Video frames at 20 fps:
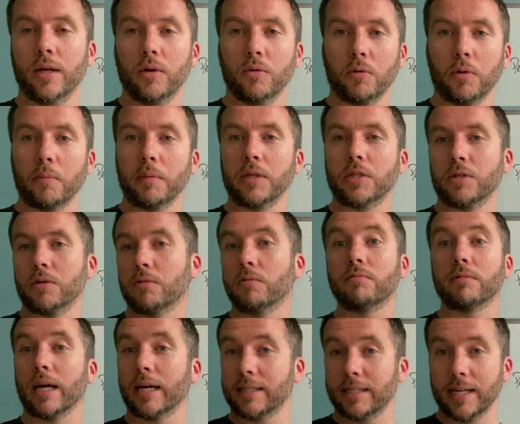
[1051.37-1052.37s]
when we do
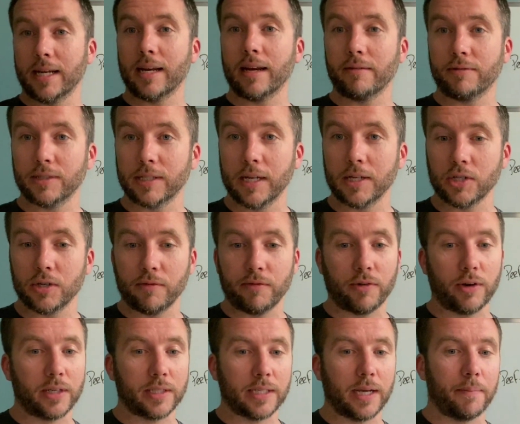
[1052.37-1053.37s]
that deadlift session,
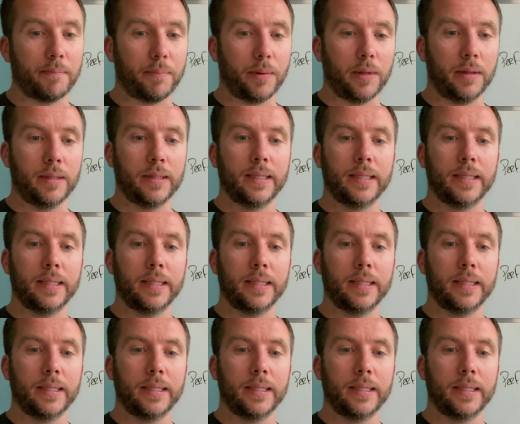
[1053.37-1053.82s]
for example.